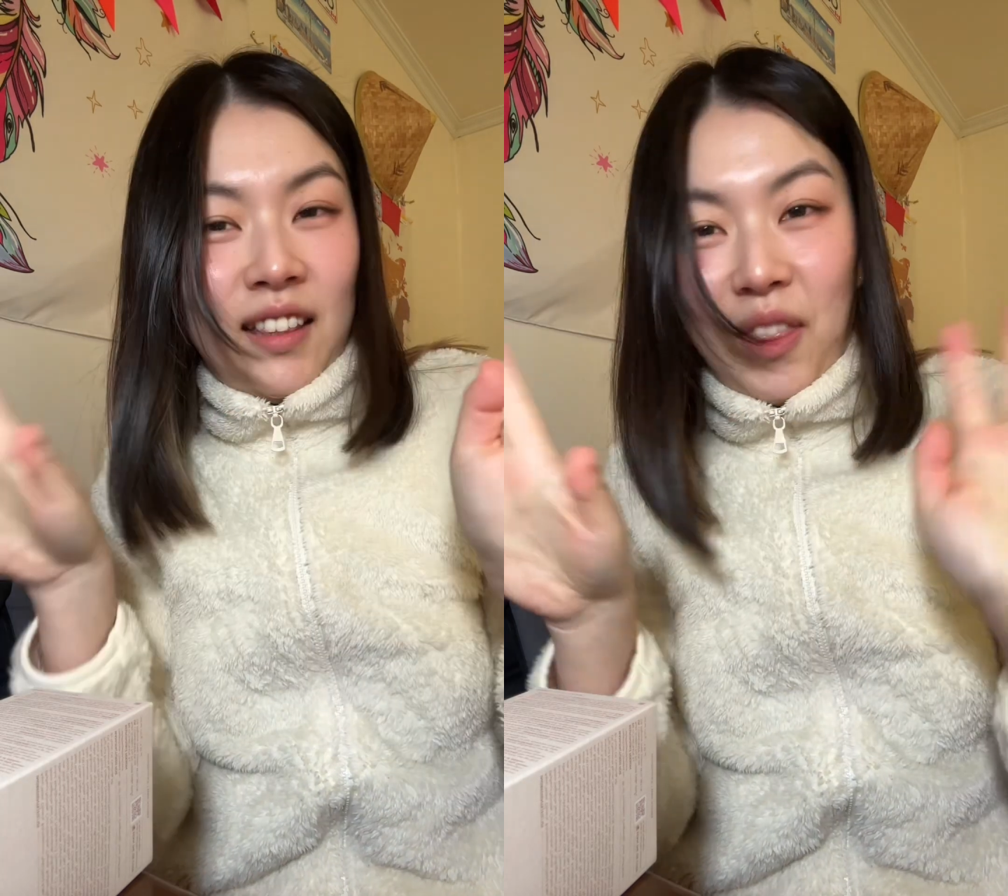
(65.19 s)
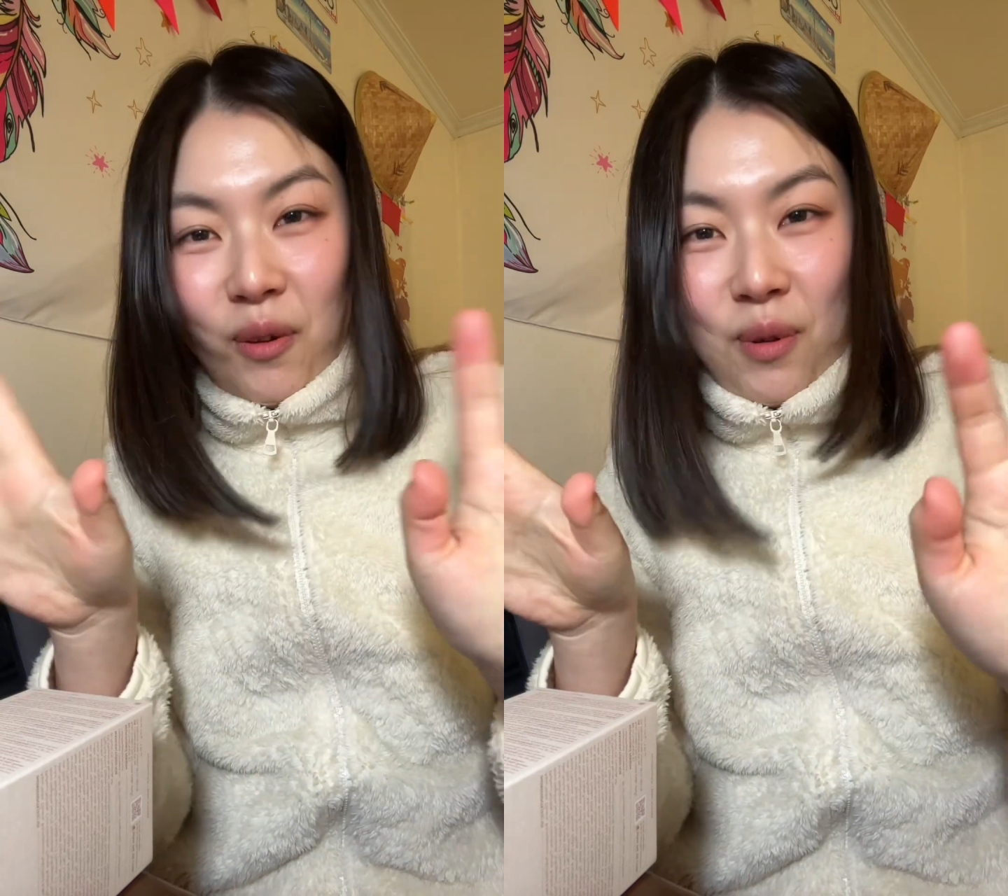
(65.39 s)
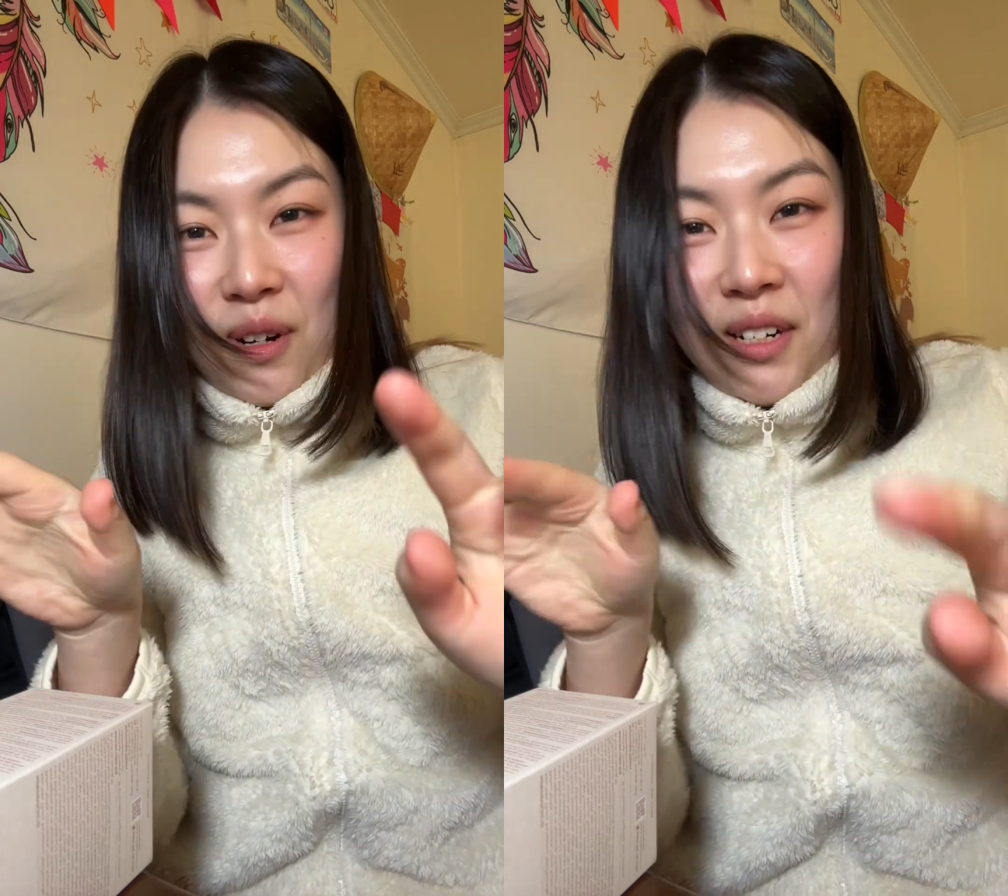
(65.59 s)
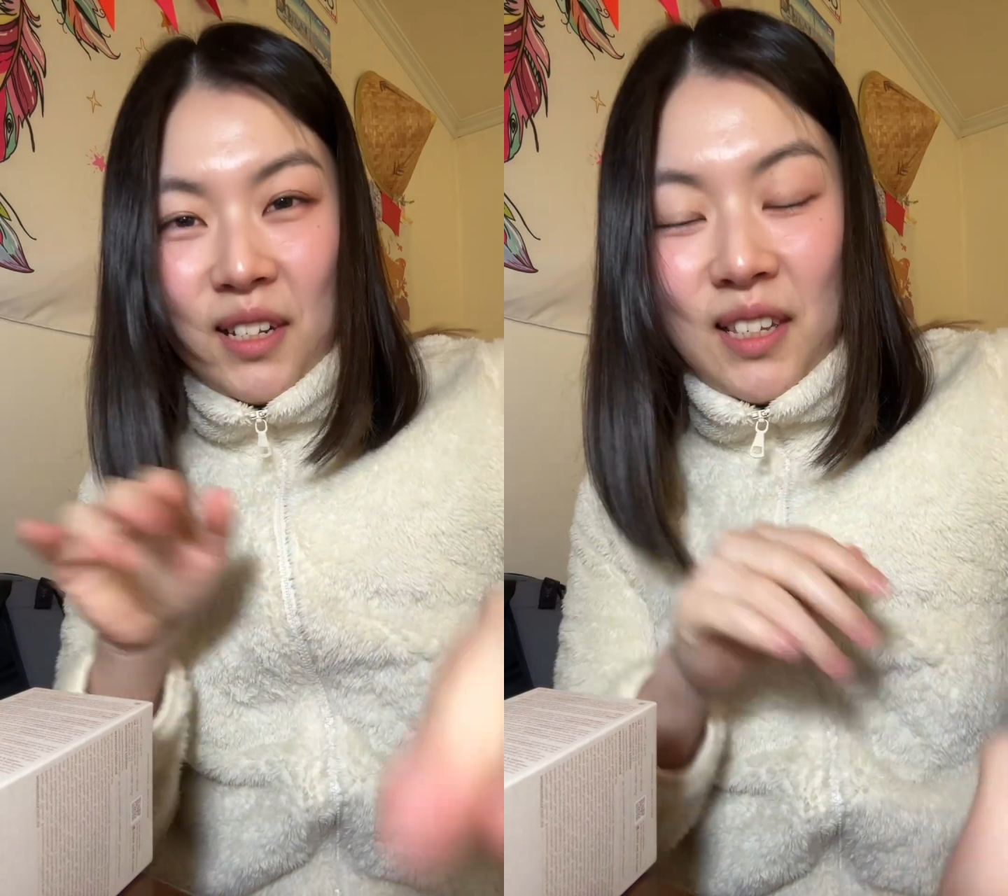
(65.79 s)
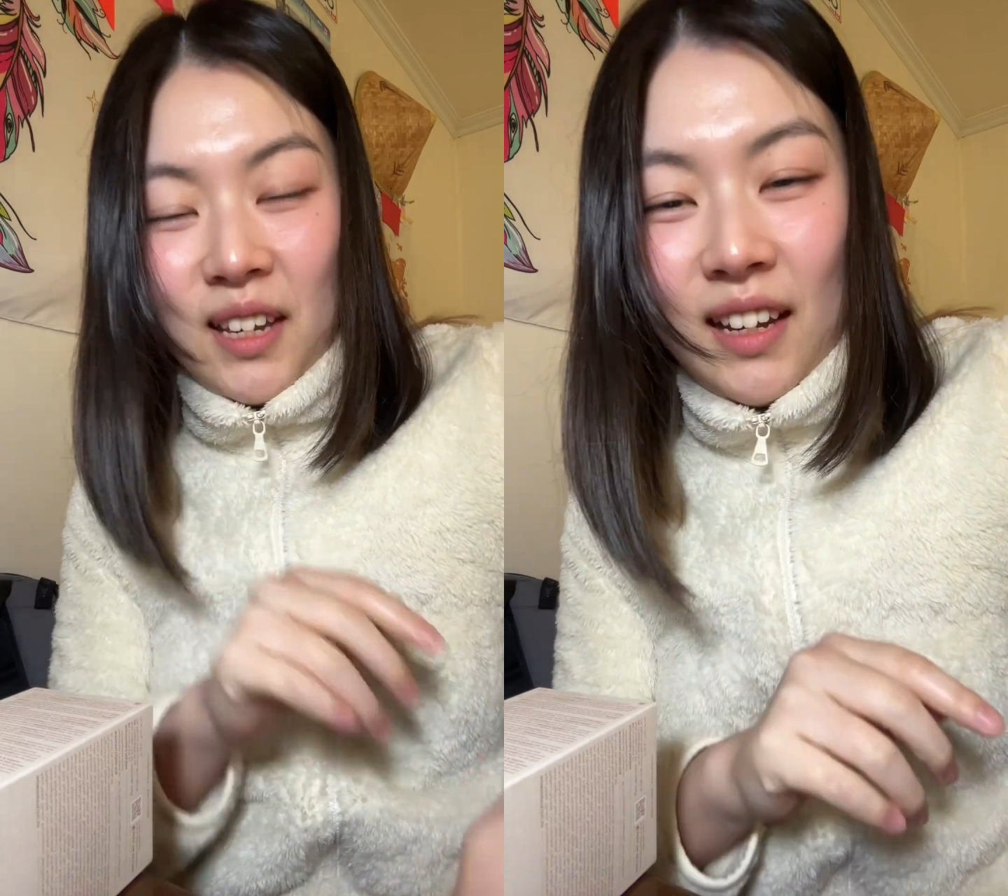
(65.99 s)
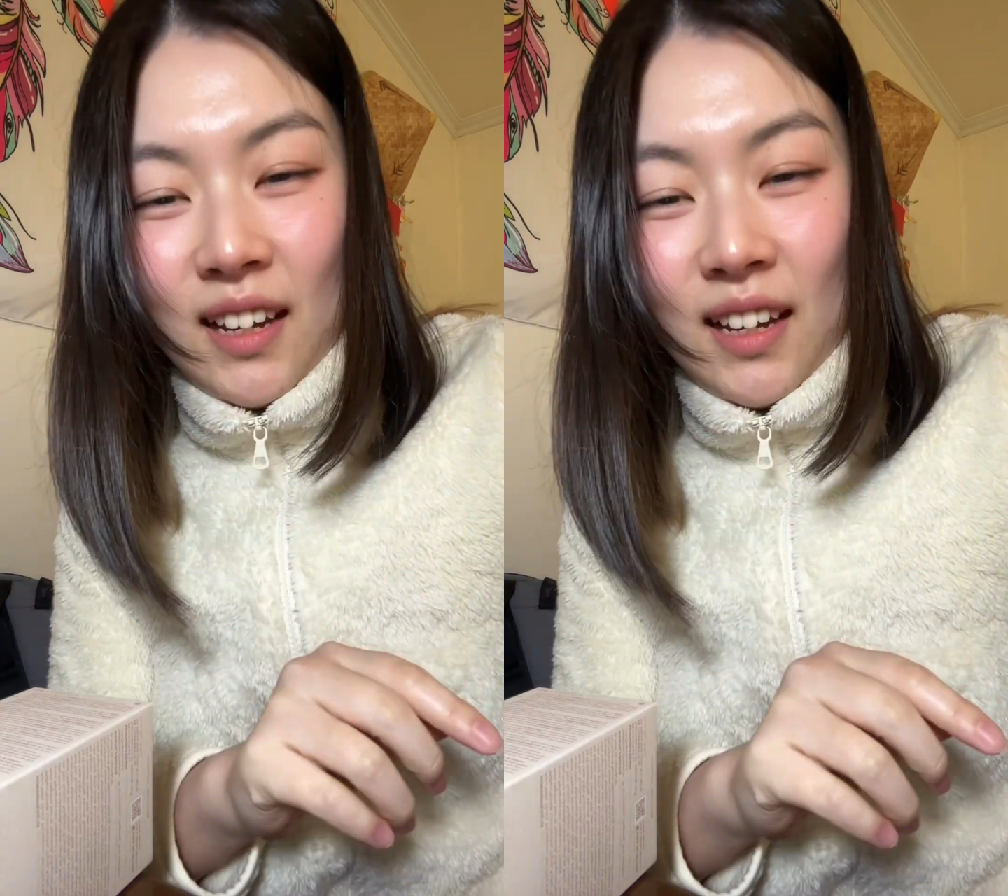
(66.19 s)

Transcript: the worst.